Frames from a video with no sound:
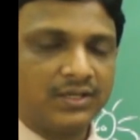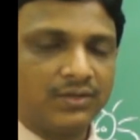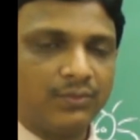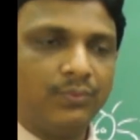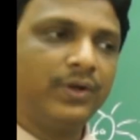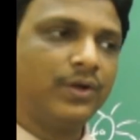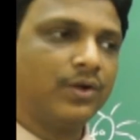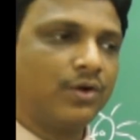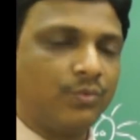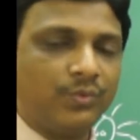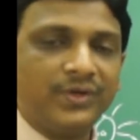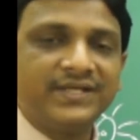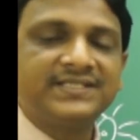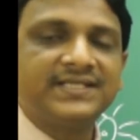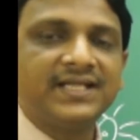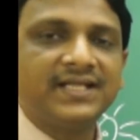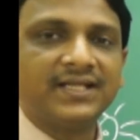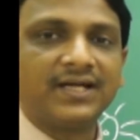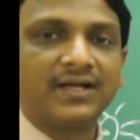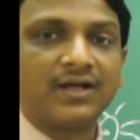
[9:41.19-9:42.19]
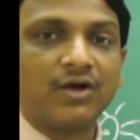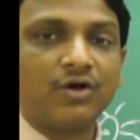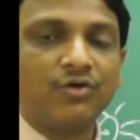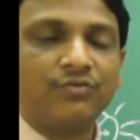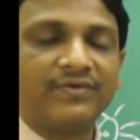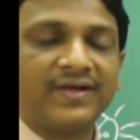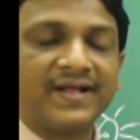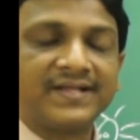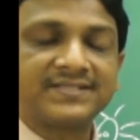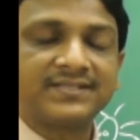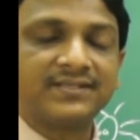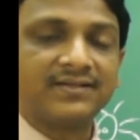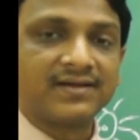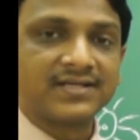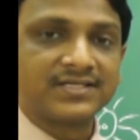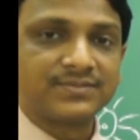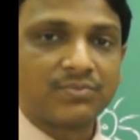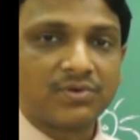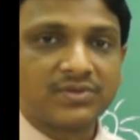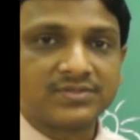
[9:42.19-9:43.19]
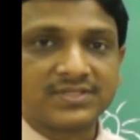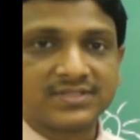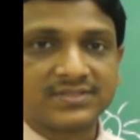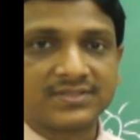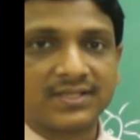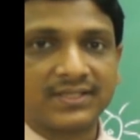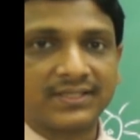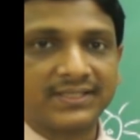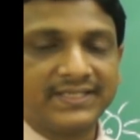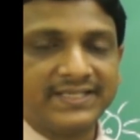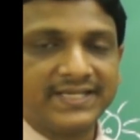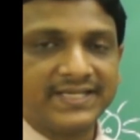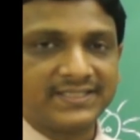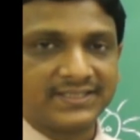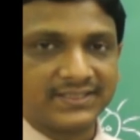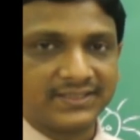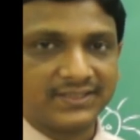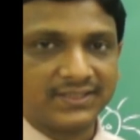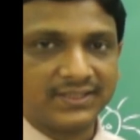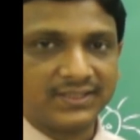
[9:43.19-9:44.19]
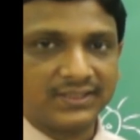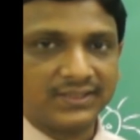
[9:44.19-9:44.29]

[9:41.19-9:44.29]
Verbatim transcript: We know, we see that how fast the responses are created.